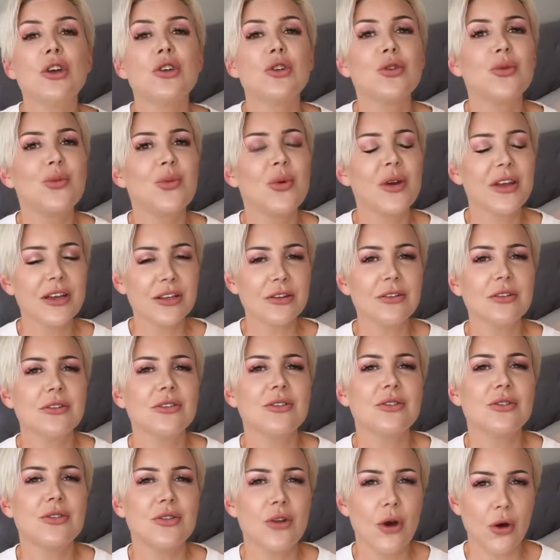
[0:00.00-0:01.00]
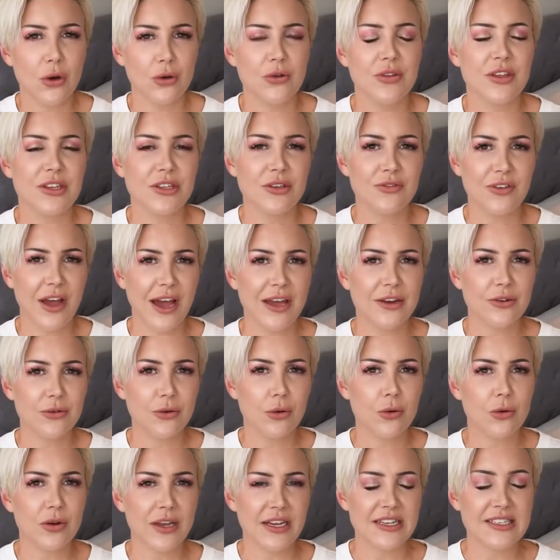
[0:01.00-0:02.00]
you will know that you've had an
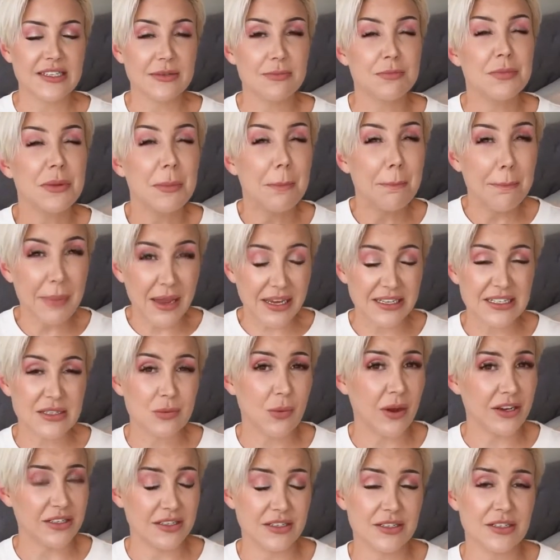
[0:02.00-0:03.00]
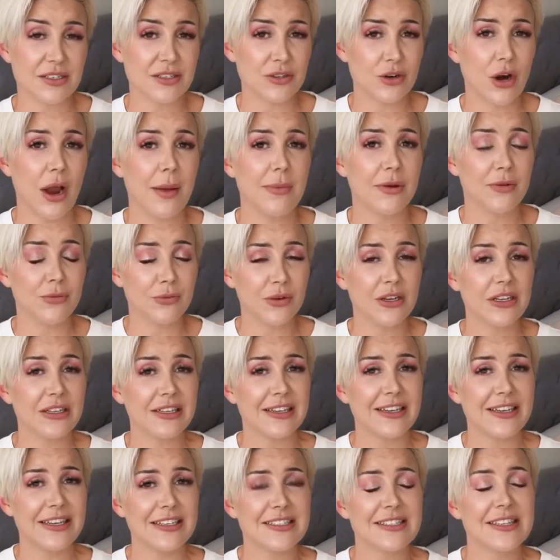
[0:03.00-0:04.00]
orgasm. The best way to describe it
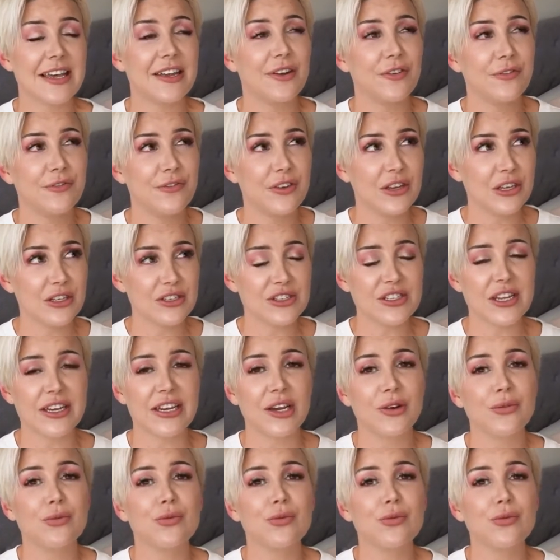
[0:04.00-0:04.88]
really is that it feels like a